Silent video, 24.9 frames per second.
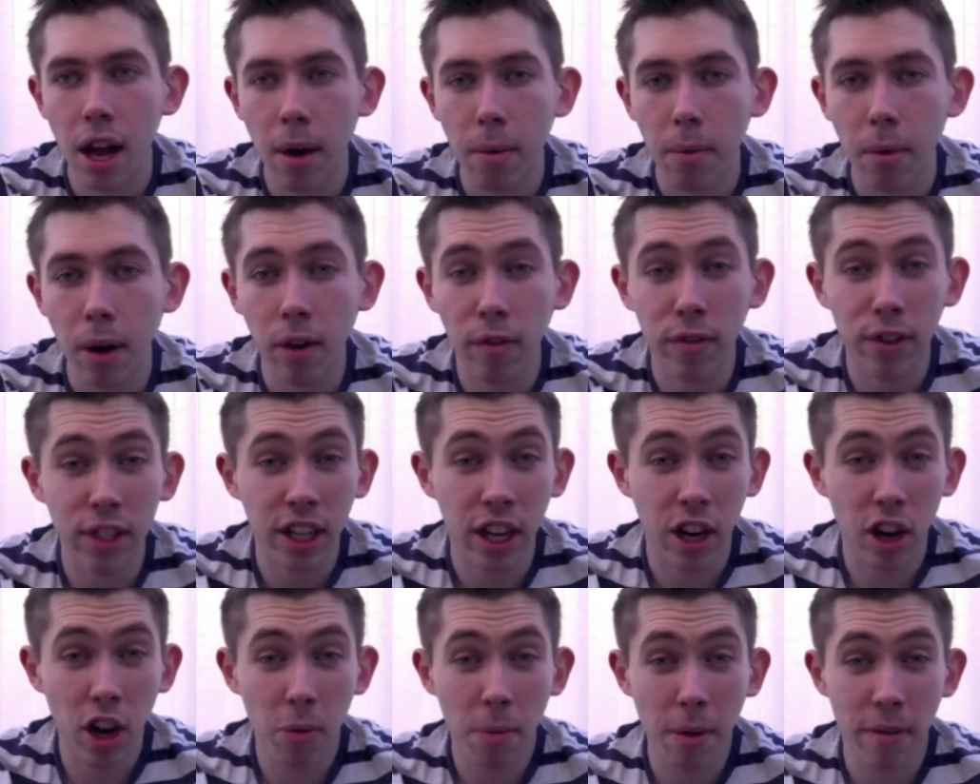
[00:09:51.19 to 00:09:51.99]
Obviously,
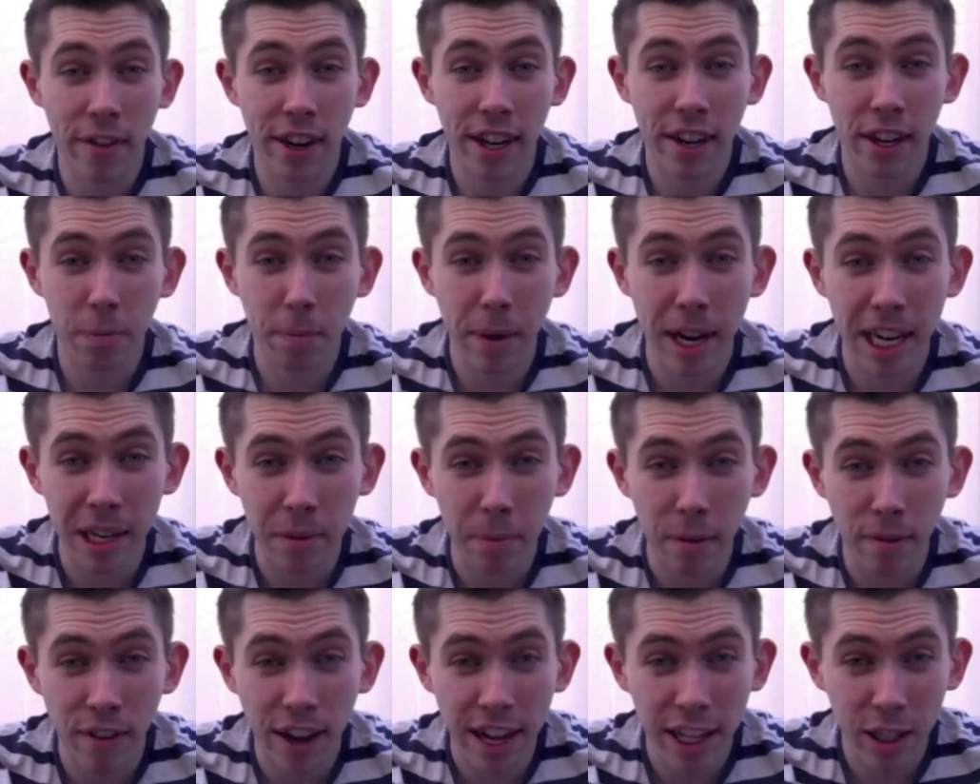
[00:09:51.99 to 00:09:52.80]
a lot of my videos made up
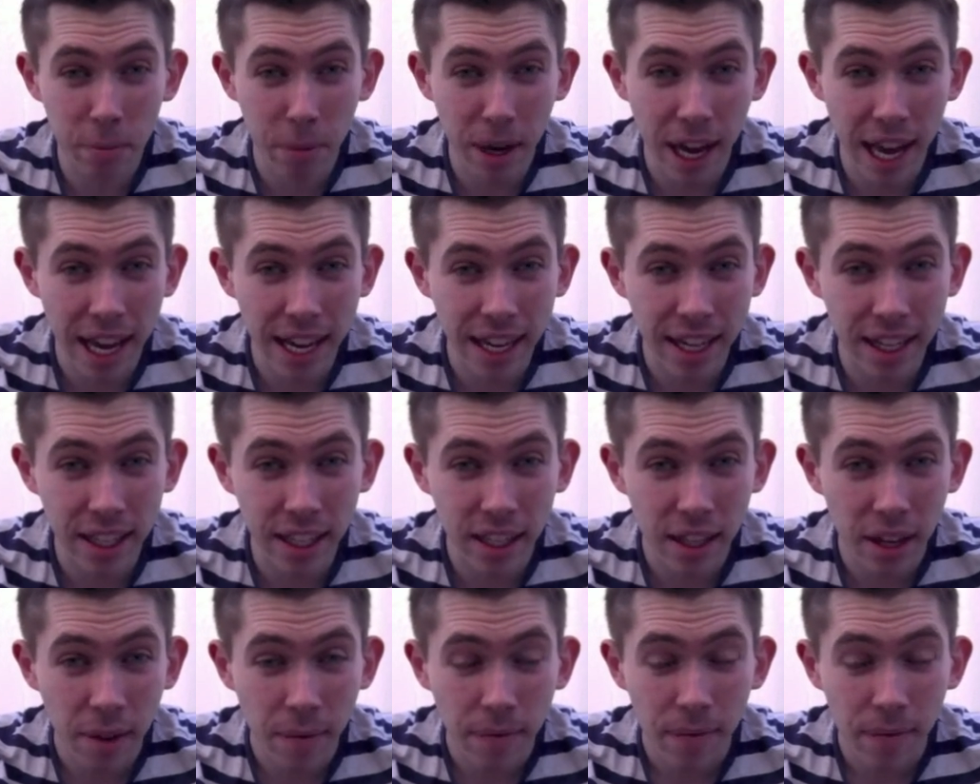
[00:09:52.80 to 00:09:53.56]
of Let's Plays.